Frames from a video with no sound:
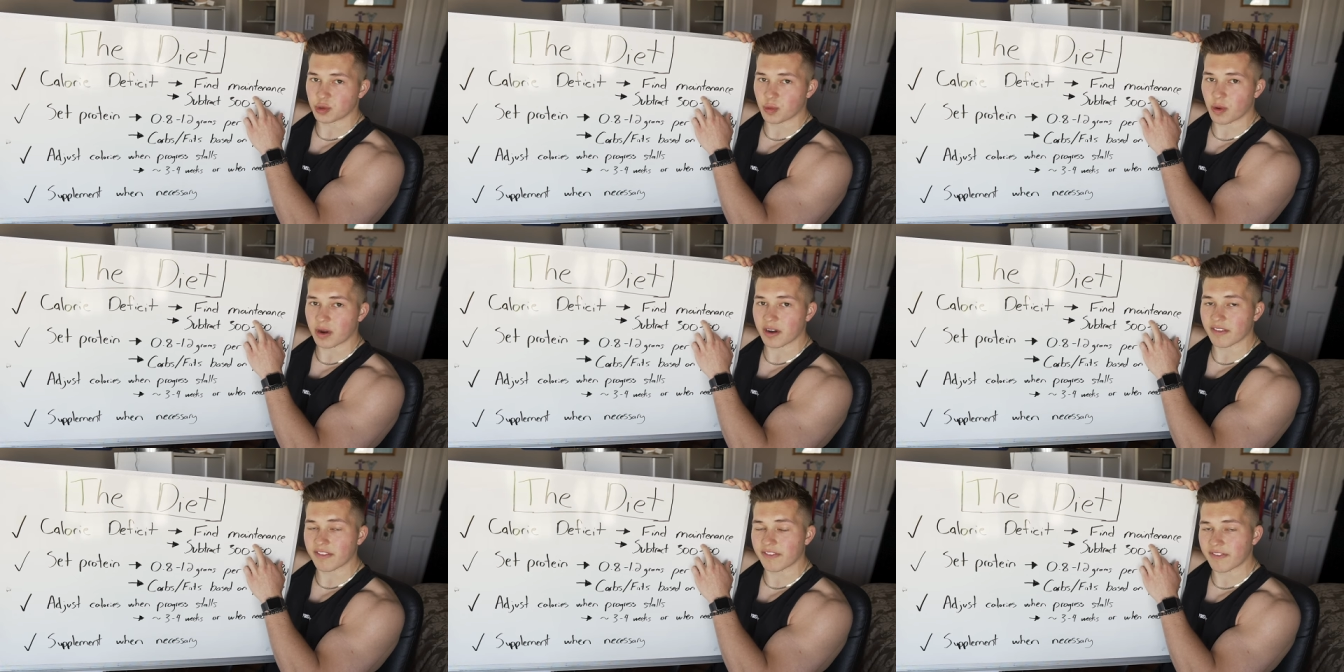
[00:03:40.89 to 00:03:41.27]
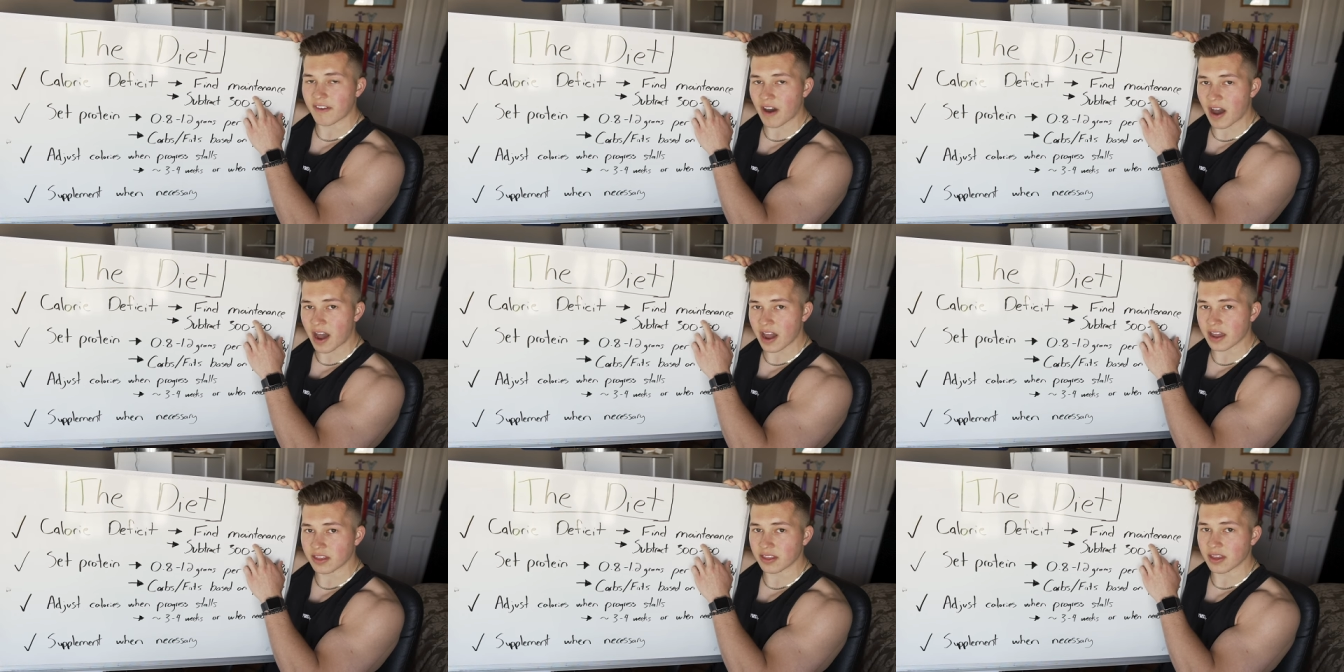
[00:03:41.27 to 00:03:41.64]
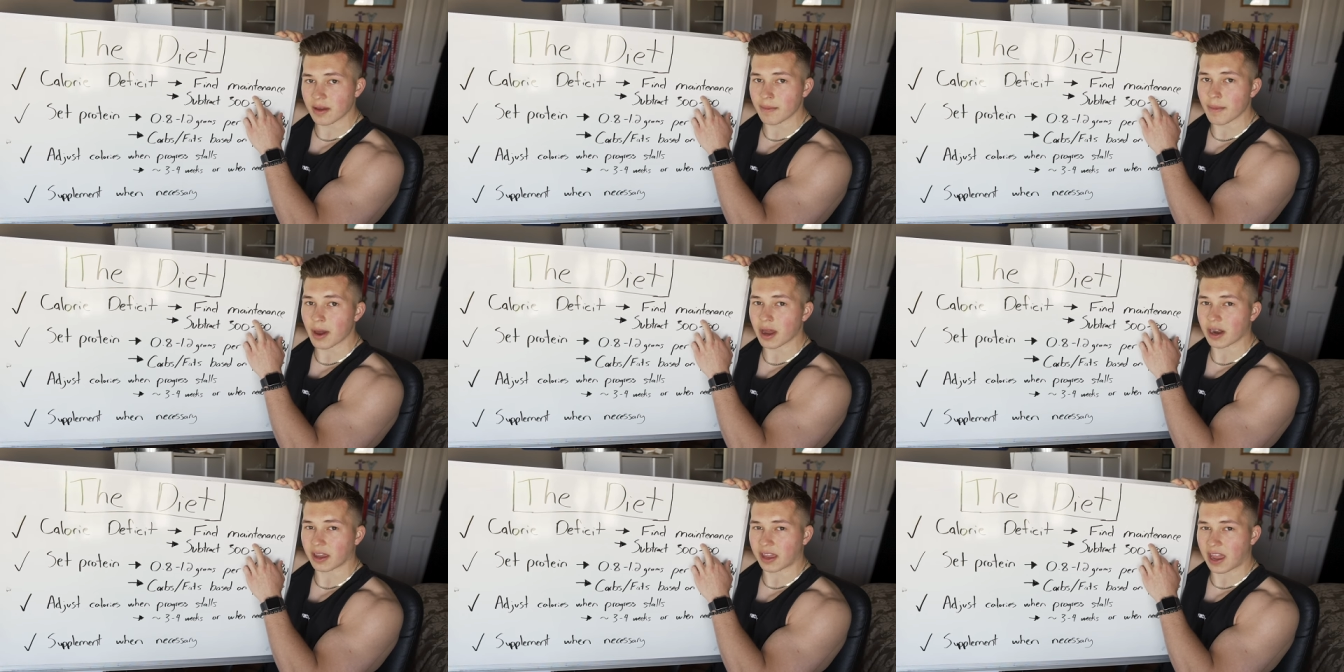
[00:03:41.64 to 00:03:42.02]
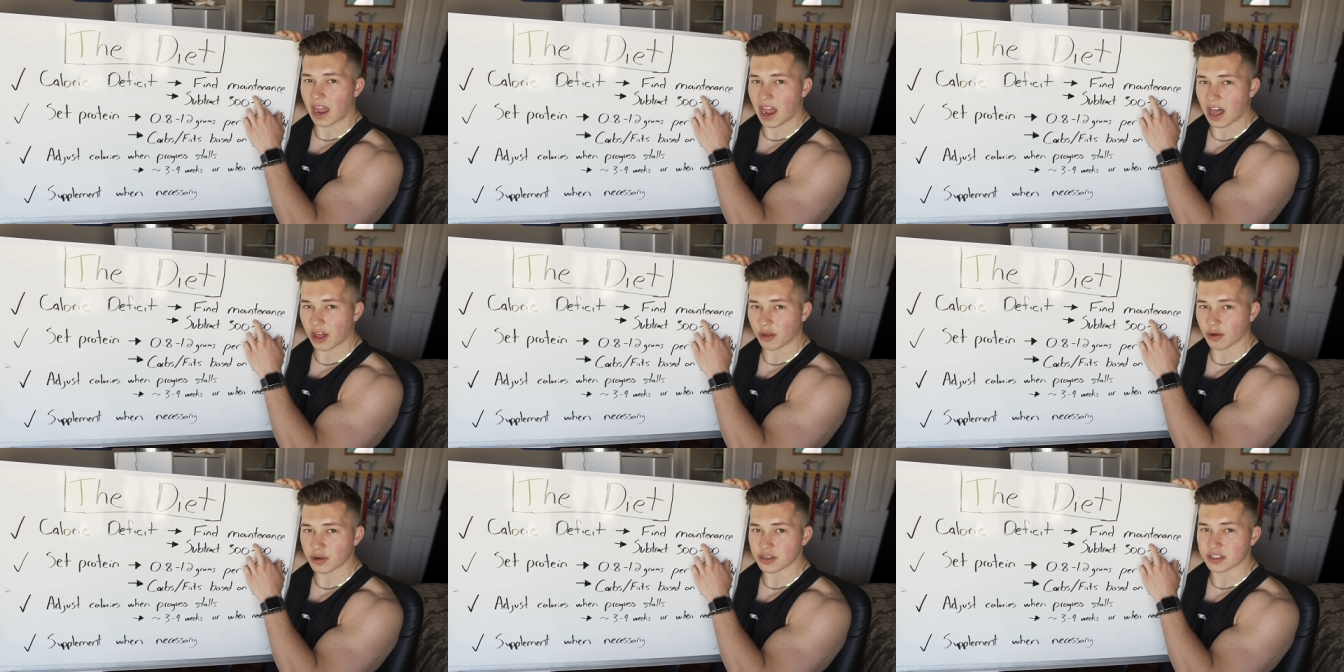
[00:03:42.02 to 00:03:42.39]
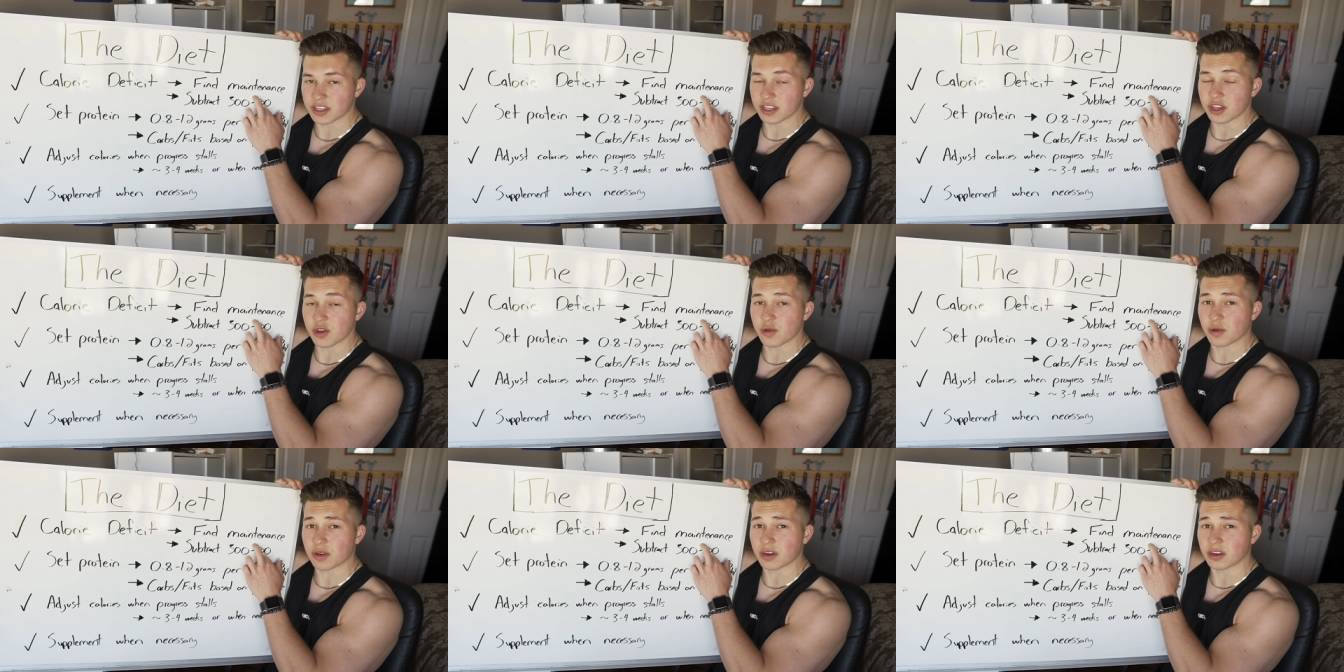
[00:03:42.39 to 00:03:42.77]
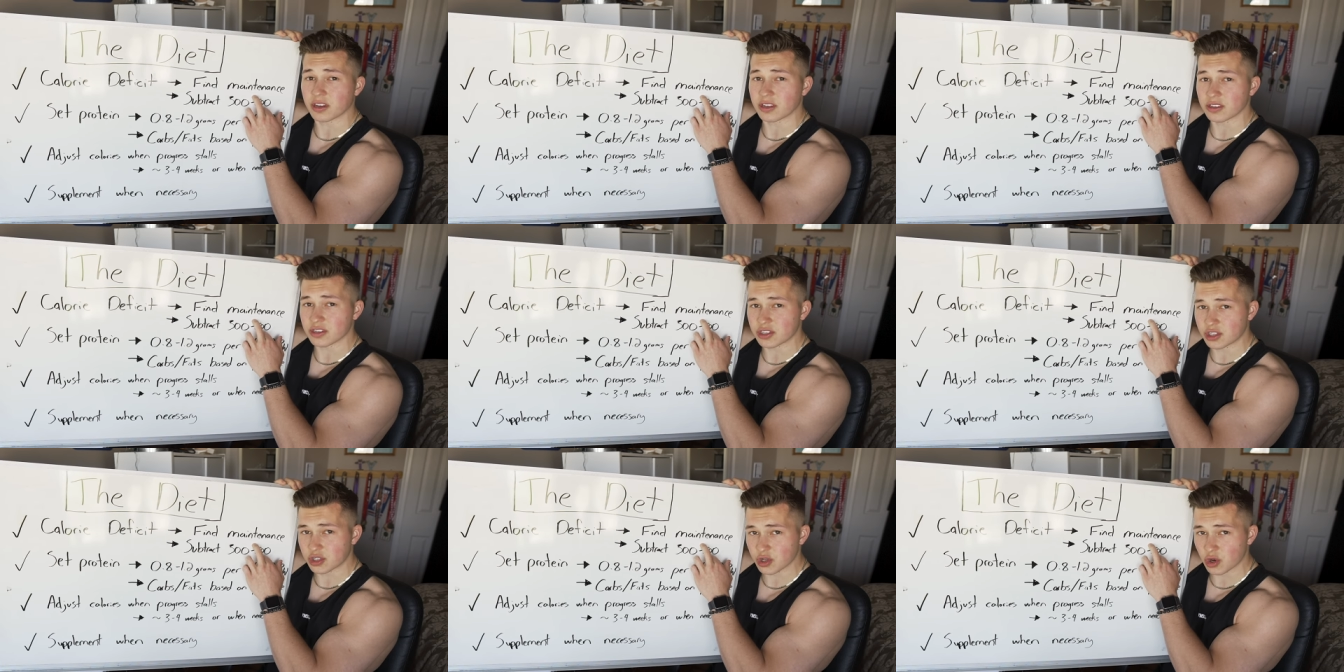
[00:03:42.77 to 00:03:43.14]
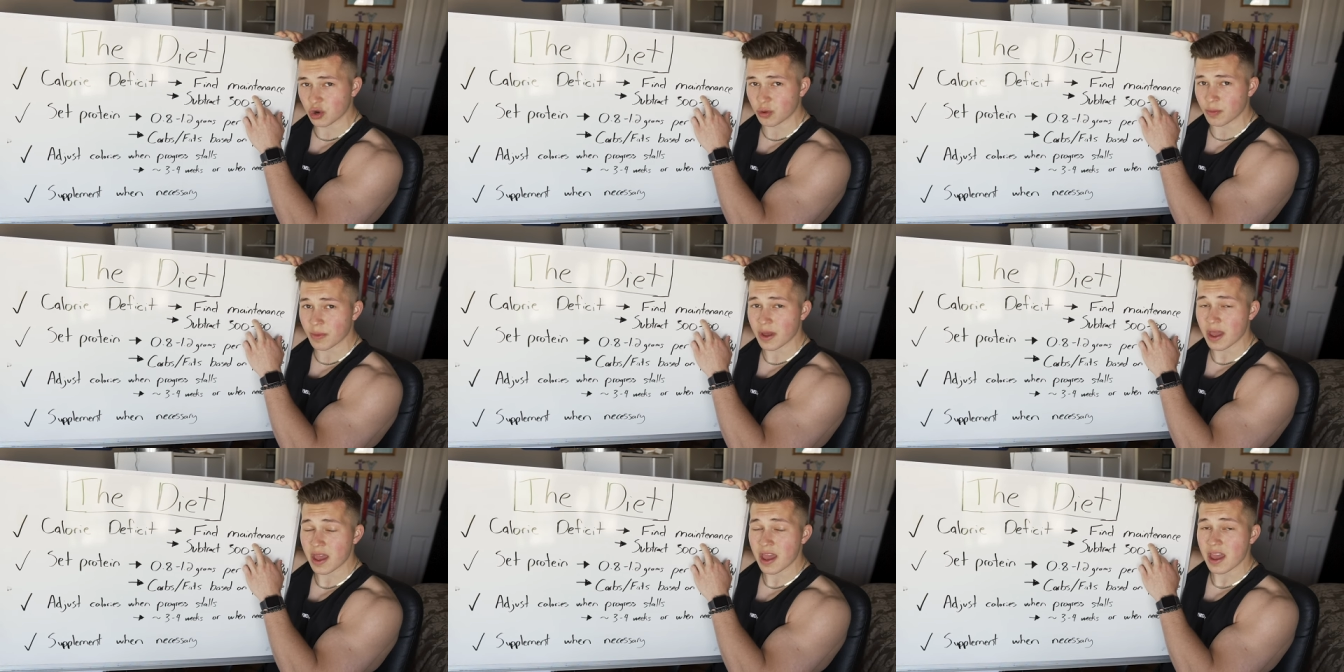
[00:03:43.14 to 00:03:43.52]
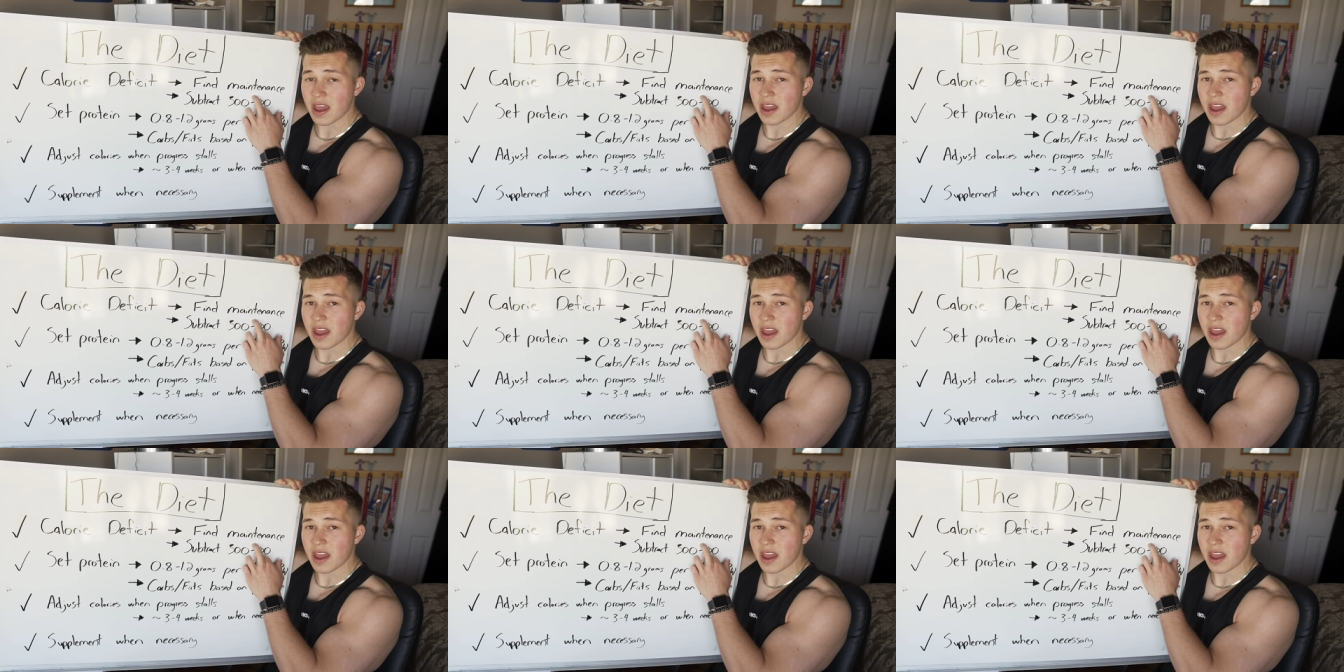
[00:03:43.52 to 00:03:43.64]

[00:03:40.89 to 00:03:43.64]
You wanna find the amount of calories that you can consume